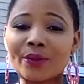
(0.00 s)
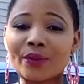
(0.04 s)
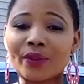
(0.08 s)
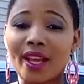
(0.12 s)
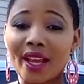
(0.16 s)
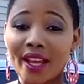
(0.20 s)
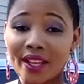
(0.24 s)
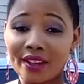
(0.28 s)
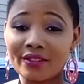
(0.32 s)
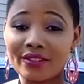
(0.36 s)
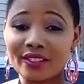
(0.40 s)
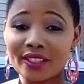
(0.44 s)

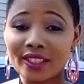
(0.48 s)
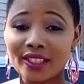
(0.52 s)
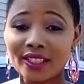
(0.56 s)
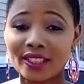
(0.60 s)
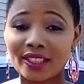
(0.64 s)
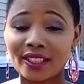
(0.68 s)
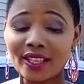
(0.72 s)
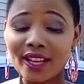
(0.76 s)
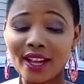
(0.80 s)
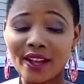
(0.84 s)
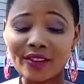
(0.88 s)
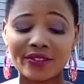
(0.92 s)
ever.
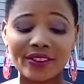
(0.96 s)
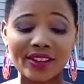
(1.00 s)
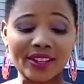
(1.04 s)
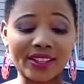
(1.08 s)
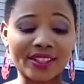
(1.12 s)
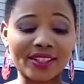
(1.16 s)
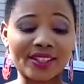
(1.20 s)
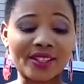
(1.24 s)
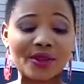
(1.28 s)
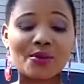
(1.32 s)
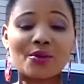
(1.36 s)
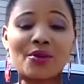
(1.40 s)
I feel like
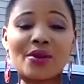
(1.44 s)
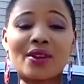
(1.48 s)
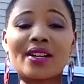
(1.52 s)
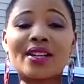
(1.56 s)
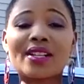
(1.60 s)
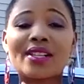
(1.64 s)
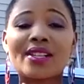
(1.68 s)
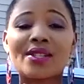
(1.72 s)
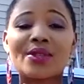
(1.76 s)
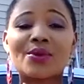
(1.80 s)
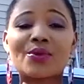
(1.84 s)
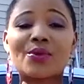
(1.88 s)
it's the worst
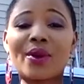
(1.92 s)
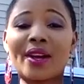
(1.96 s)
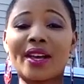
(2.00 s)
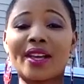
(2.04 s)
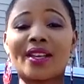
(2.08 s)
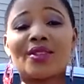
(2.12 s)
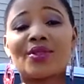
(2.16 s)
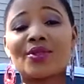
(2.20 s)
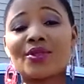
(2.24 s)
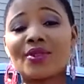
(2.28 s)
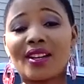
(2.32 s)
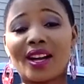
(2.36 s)
way
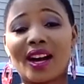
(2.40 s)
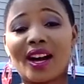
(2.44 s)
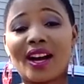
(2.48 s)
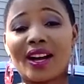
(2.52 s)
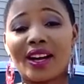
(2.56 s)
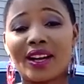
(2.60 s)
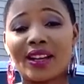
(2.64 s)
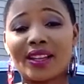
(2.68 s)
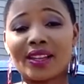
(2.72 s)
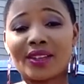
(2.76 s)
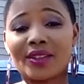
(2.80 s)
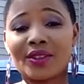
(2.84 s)
to
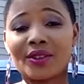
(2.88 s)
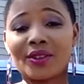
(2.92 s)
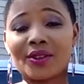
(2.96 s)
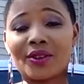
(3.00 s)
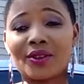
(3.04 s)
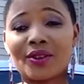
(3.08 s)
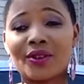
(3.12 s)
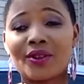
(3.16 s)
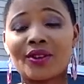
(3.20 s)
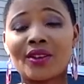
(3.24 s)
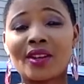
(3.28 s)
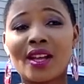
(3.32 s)
die.
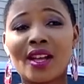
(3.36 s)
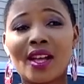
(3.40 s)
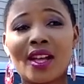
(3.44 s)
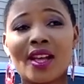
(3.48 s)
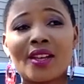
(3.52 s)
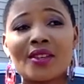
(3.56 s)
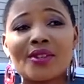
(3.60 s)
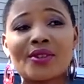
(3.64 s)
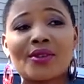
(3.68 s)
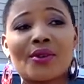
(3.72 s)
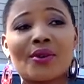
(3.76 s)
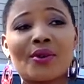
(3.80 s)

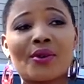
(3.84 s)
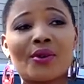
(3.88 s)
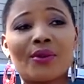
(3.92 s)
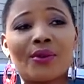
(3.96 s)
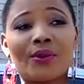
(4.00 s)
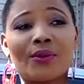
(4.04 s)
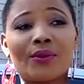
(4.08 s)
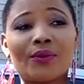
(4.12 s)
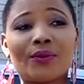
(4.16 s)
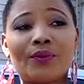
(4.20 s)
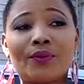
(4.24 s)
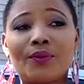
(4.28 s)
So
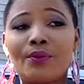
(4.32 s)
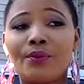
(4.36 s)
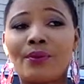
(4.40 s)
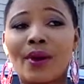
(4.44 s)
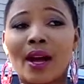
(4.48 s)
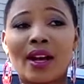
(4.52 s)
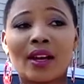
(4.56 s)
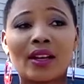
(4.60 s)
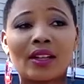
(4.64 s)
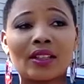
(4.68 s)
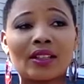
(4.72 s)
my